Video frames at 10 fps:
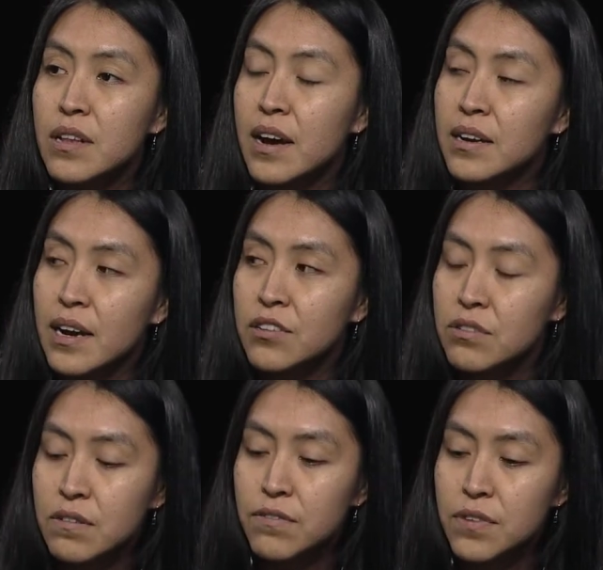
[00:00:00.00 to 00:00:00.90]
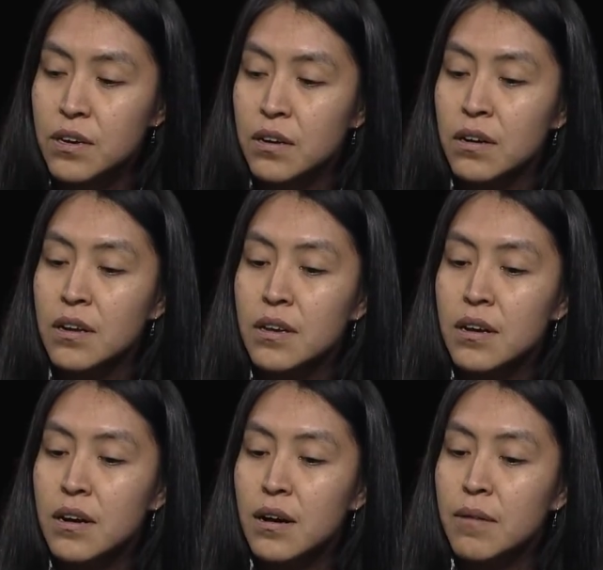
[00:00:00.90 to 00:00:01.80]
that and actually feel
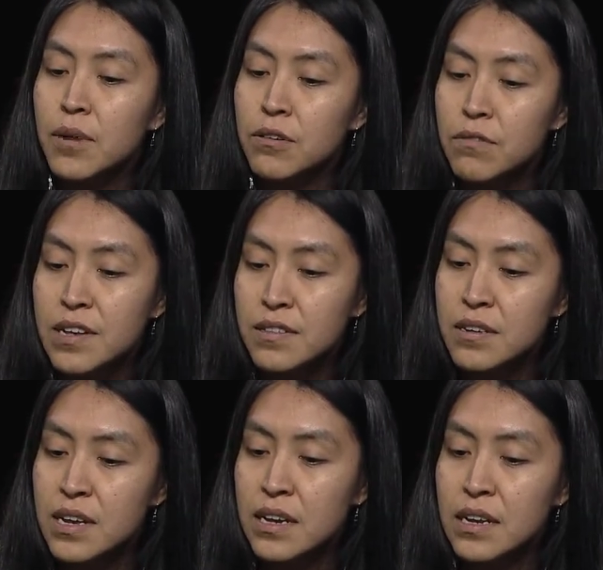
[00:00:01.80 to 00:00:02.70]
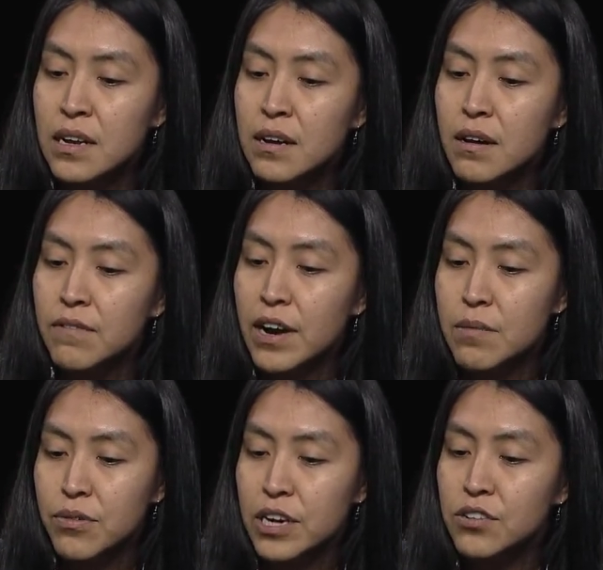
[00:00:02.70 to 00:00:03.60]
a resonating,
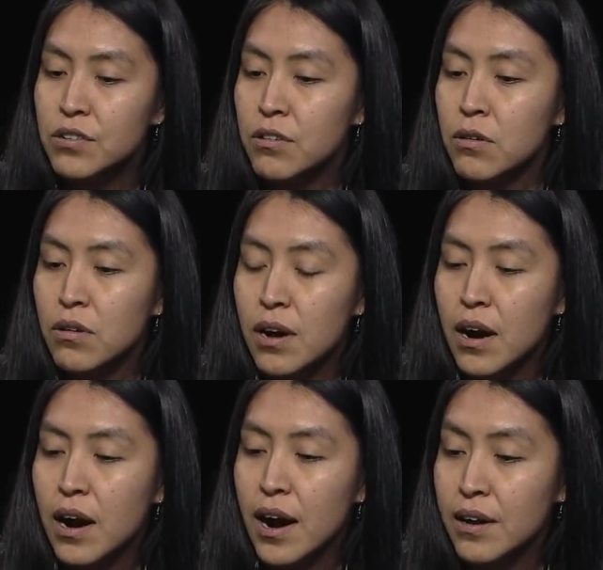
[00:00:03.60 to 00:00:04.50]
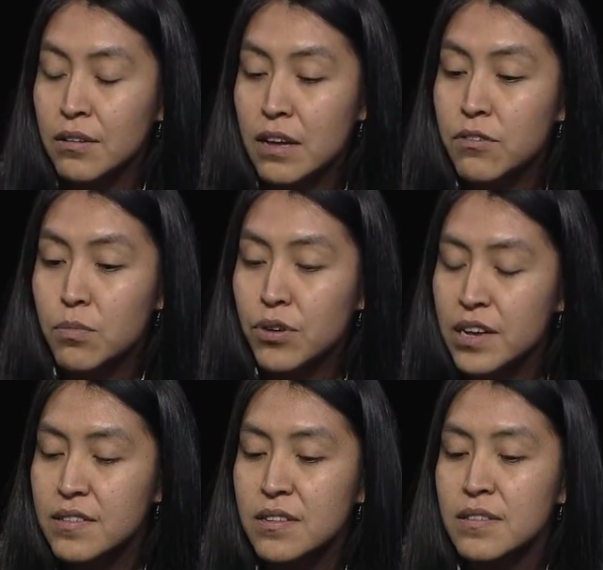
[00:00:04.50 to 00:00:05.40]
vibrational, higher level
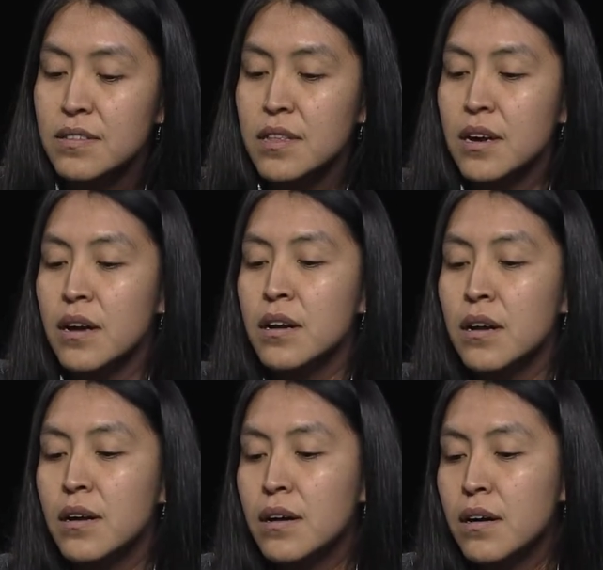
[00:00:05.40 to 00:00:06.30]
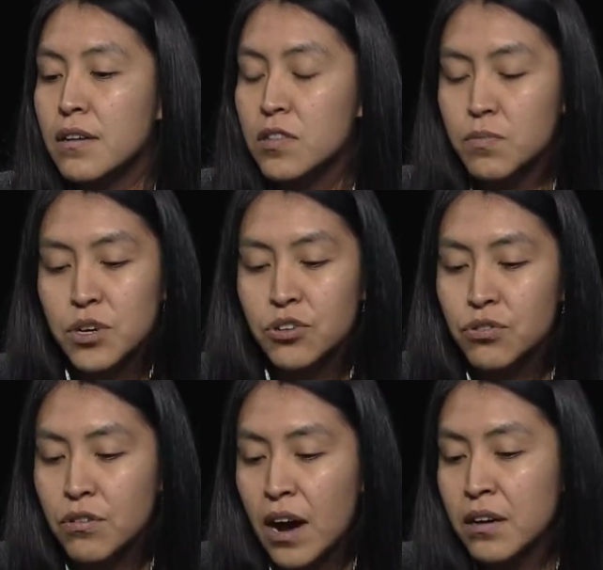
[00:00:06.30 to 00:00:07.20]
presence there, mm-hmm. of
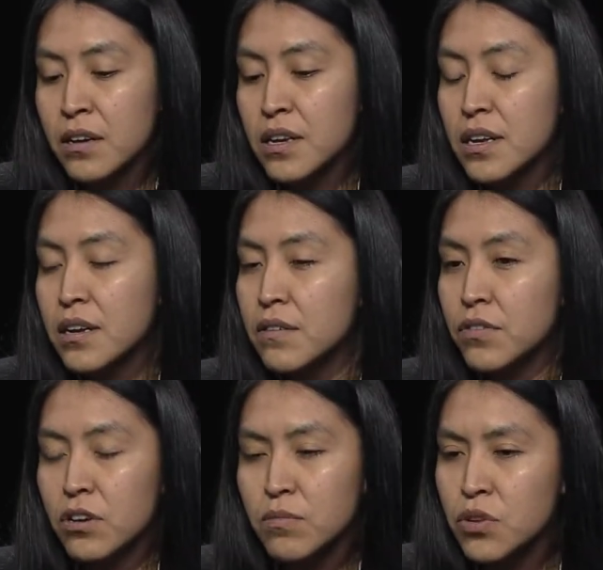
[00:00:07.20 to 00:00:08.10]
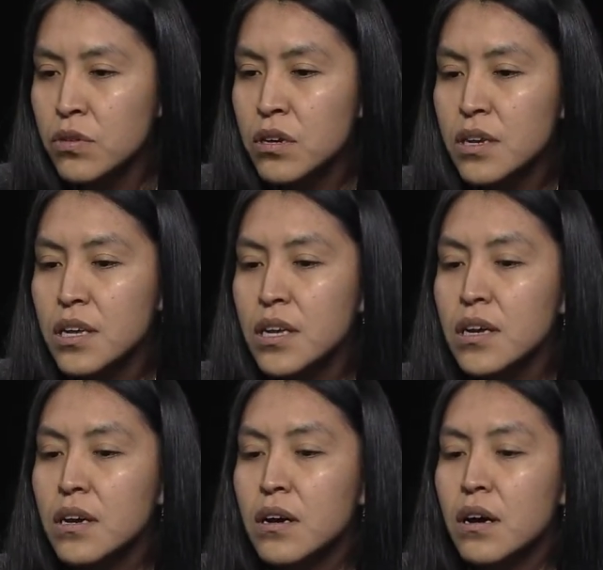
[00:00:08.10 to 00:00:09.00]
spirituality, of community,
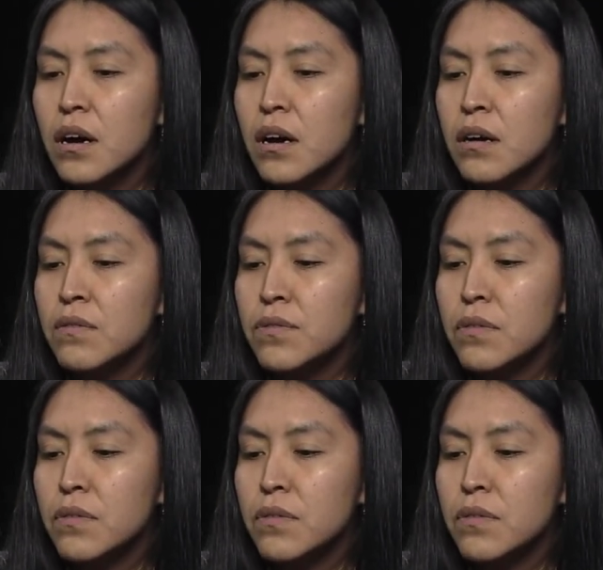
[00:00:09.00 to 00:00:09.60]
of